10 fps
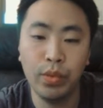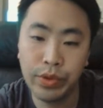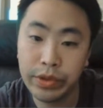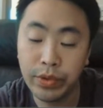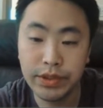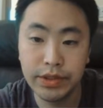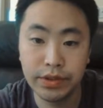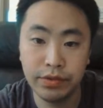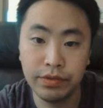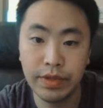we're going to
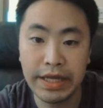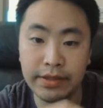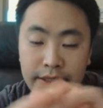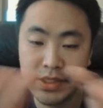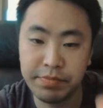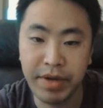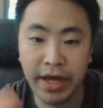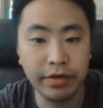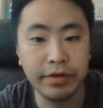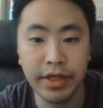do and this
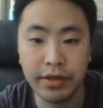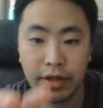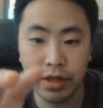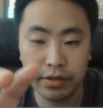pattern that